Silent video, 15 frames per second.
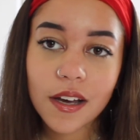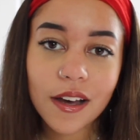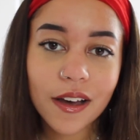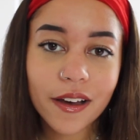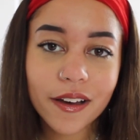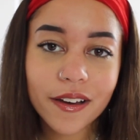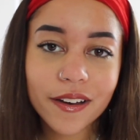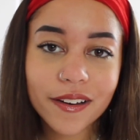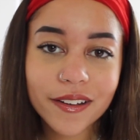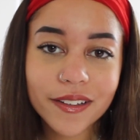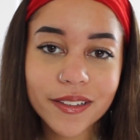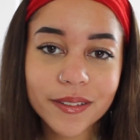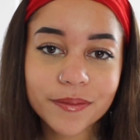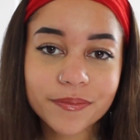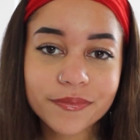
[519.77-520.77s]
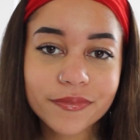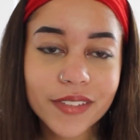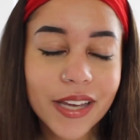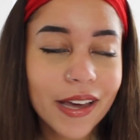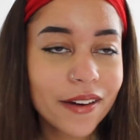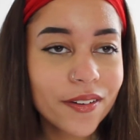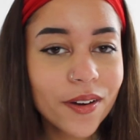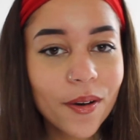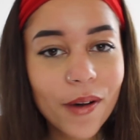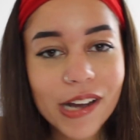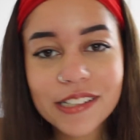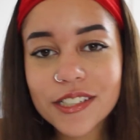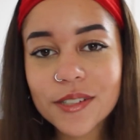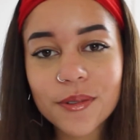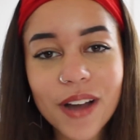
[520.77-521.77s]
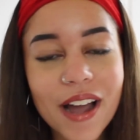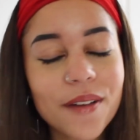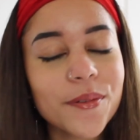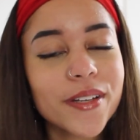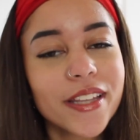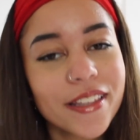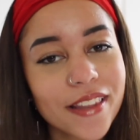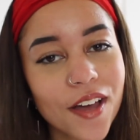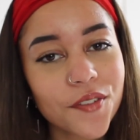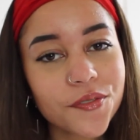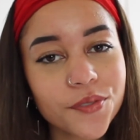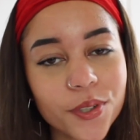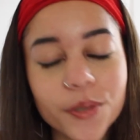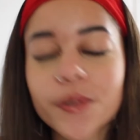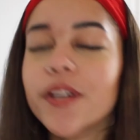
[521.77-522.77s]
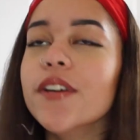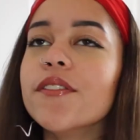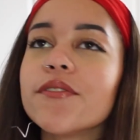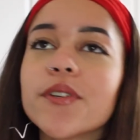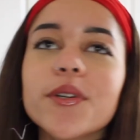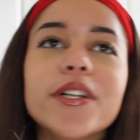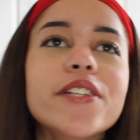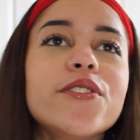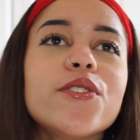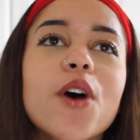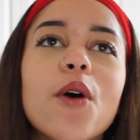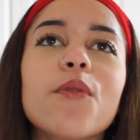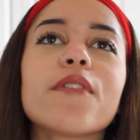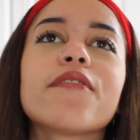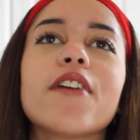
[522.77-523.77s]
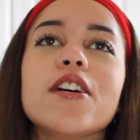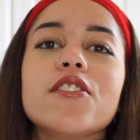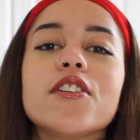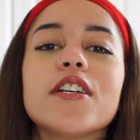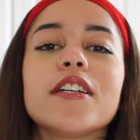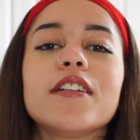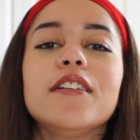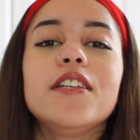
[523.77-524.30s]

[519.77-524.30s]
I don't know, I really love fruit. Fruit is so refreshing.